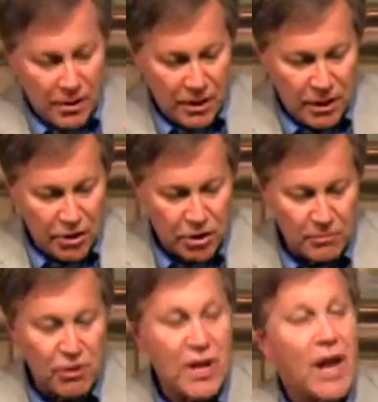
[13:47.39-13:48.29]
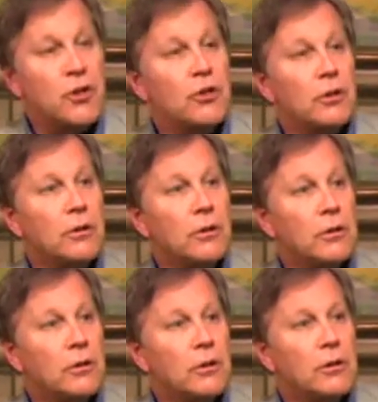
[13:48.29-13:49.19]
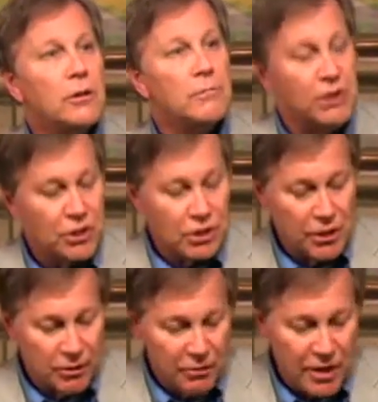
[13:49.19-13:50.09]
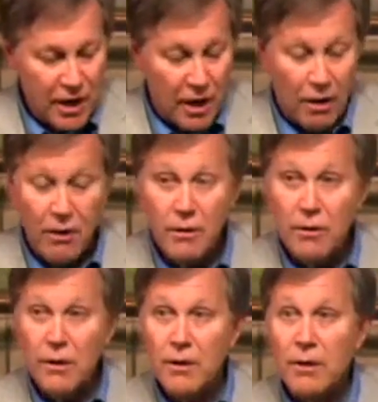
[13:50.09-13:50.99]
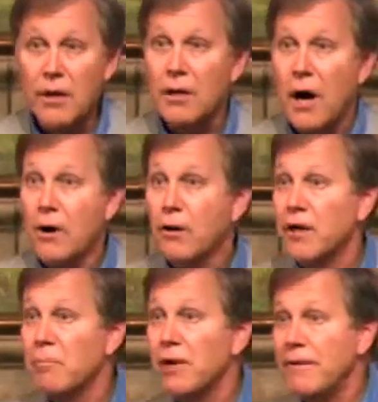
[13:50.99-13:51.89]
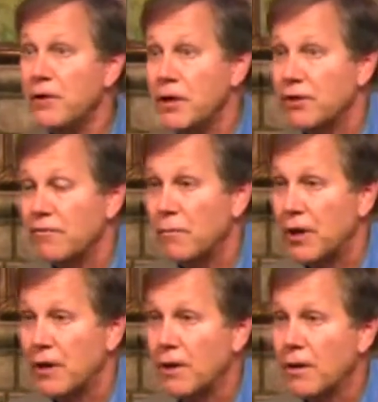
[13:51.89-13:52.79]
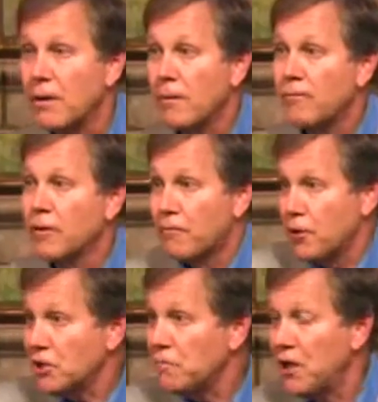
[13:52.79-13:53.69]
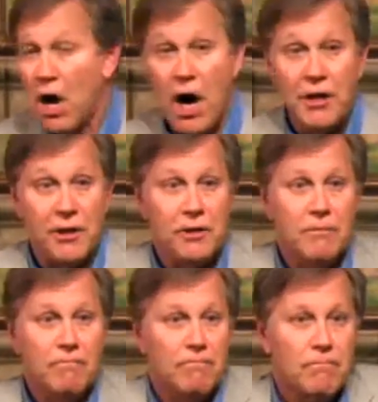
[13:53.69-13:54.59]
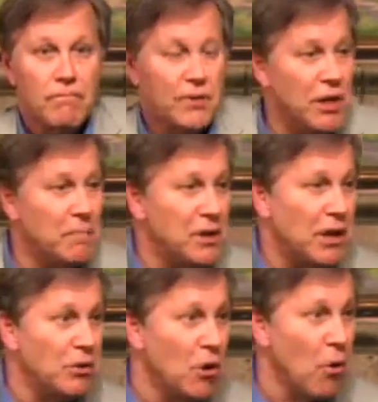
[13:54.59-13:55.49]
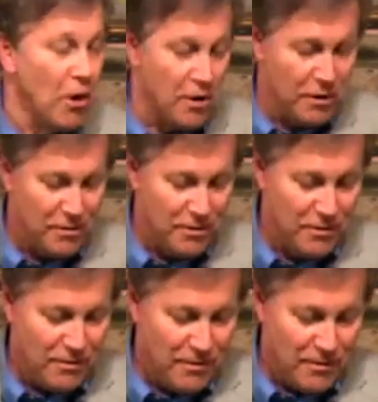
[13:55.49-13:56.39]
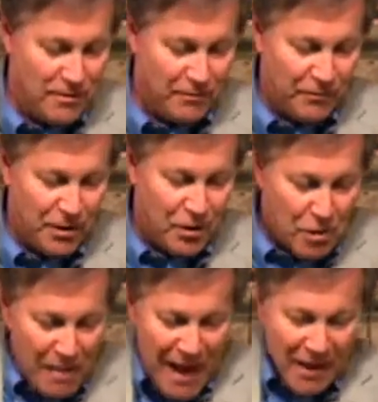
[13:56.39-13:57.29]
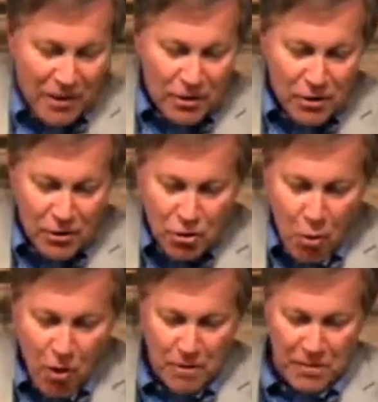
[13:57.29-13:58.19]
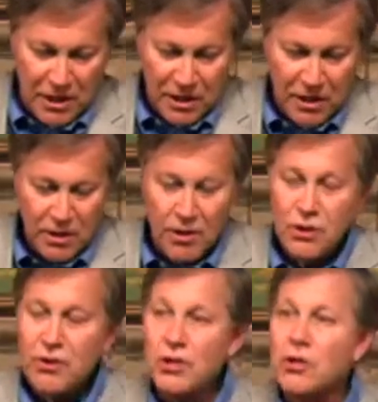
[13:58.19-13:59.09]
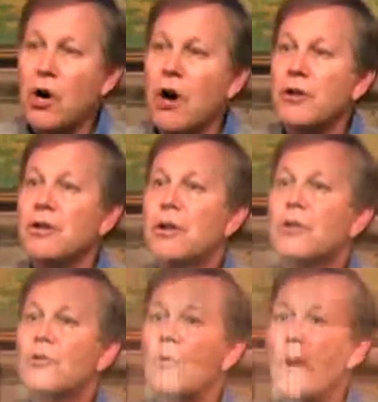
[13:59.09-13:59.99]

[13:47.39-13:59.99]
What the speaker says: insubstantial, but still there, and utterly oblivious of me. First to be haunted, then to be ignored. Her back toward me, she started to